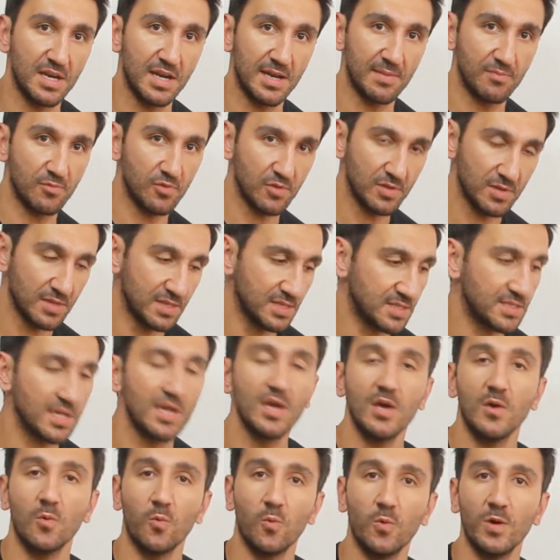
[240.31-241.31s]
I'm doing this.
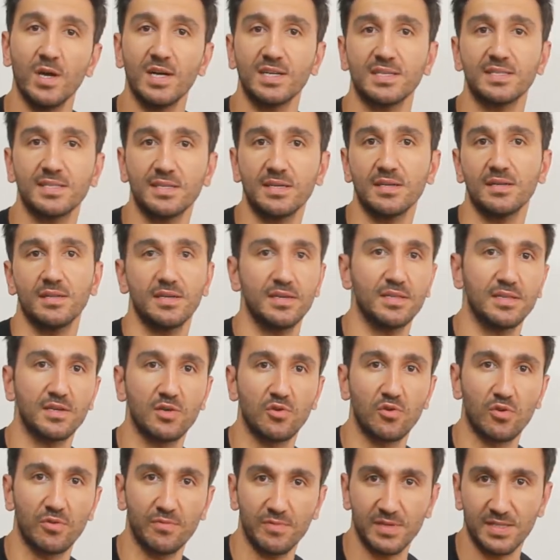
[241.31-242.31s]
We are still in the
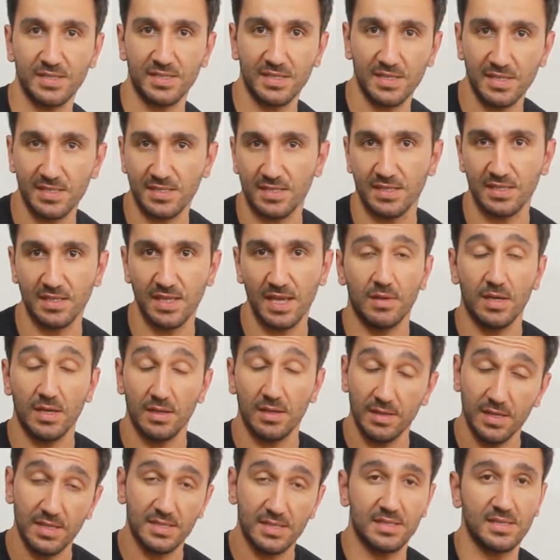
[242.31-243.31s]
growing season.
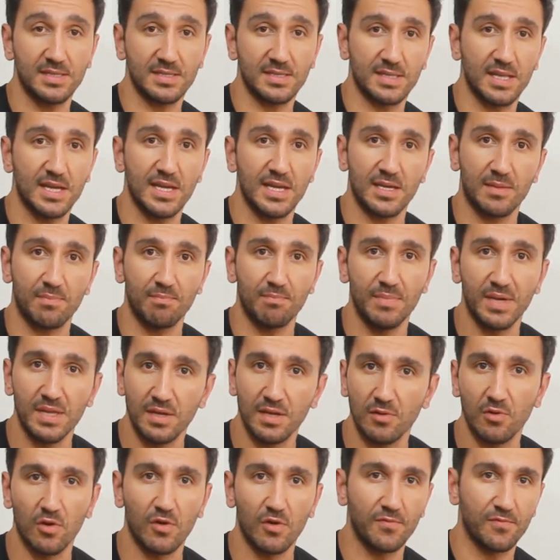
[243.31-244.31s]
It is like
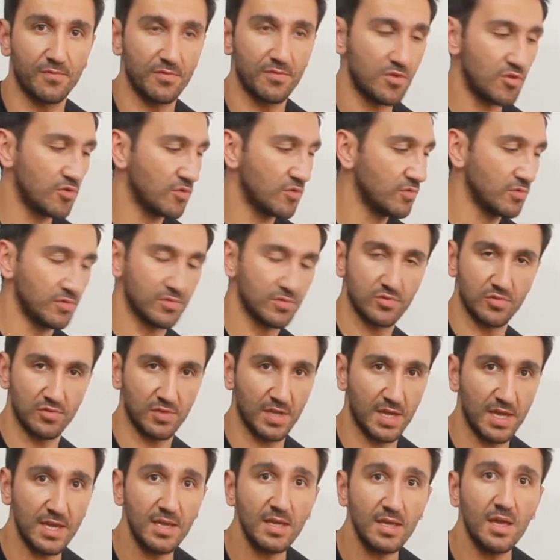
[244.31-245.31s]
middle of June
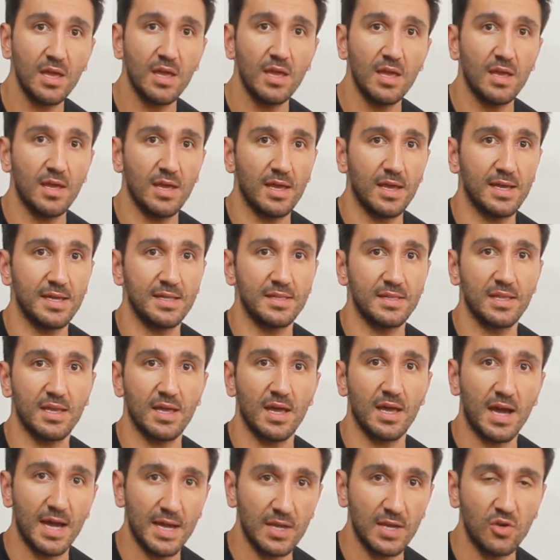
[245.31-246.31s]
today, and
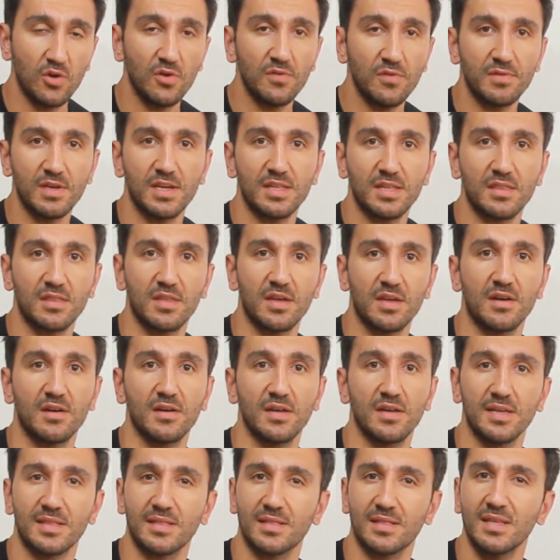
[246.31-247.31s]
I know that there are
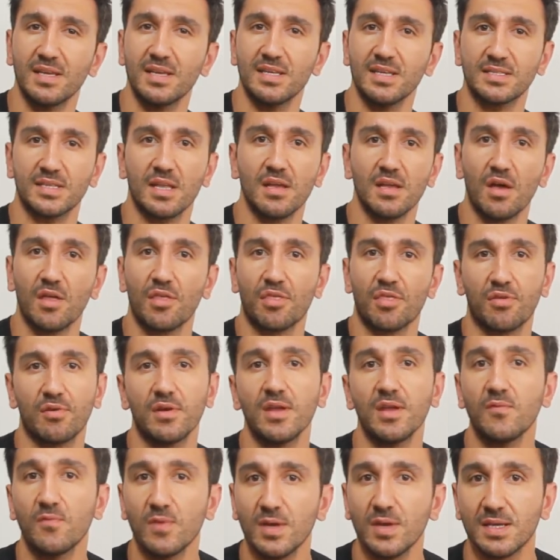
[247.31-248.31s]
at least
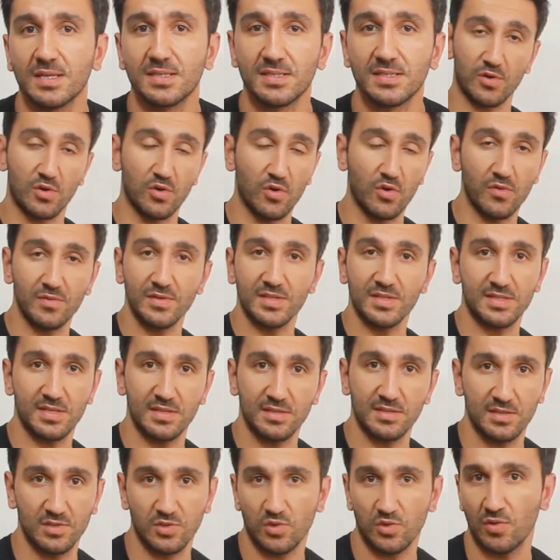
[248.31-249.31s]
3 weeks growing
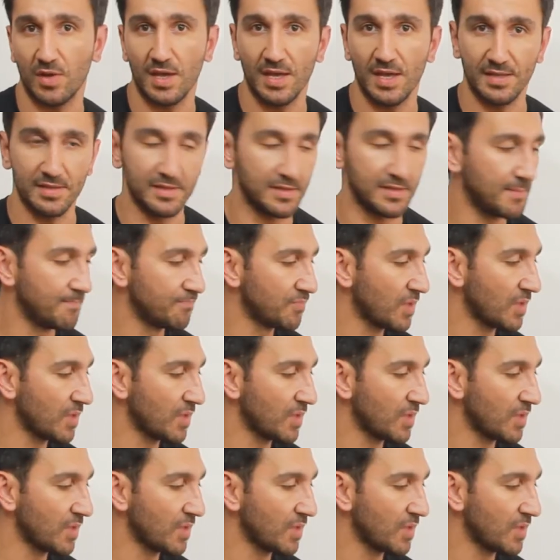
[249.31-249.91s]
season to end.